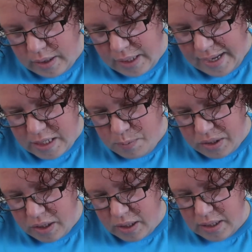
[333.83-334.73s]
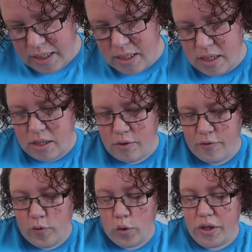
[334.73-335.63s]
last but not least,
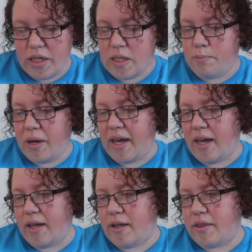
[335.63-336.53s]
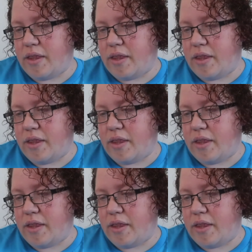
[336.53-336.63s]
for this bag,